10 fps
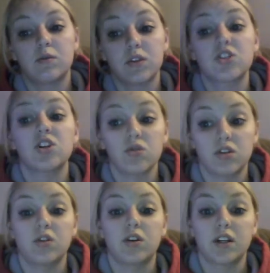
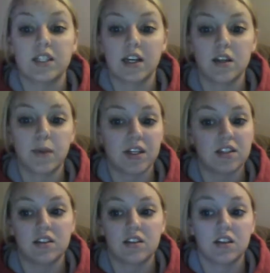on a daily
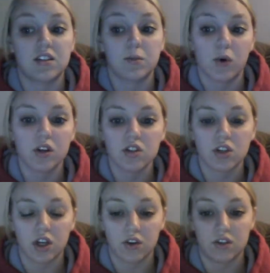basis, and it's important
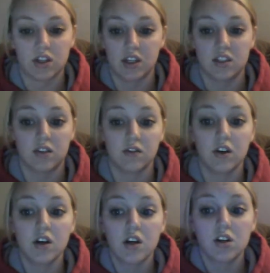to know the signs of
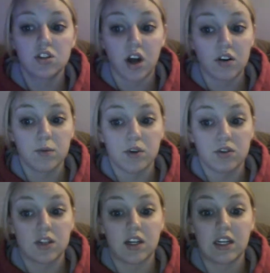child
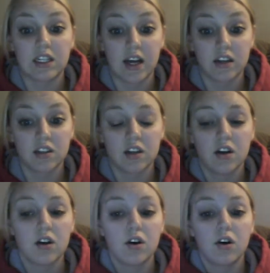abuse and neglect.
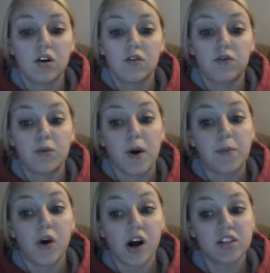For my
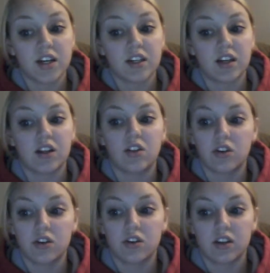project, I
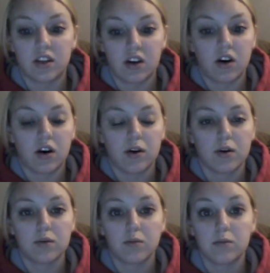learned that there
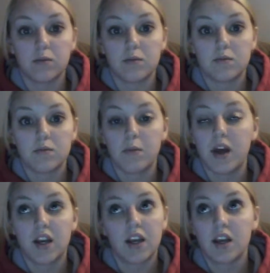are
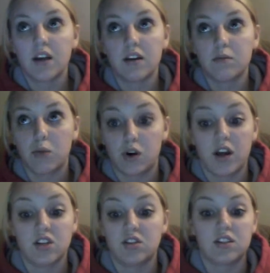many more
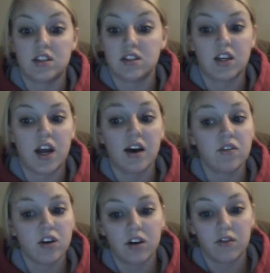agencies than I
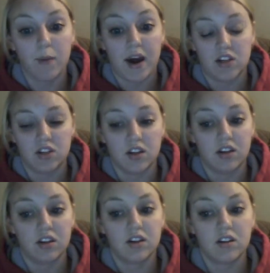ever could have
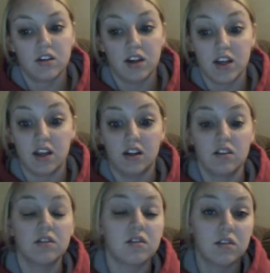imagined
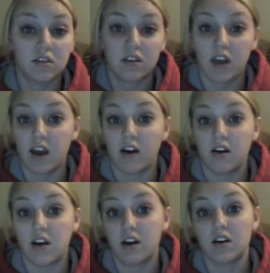in the
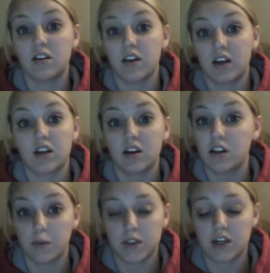area, like in
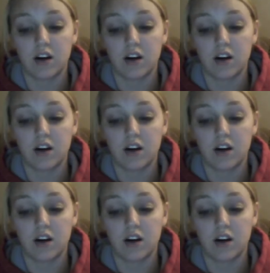Columbus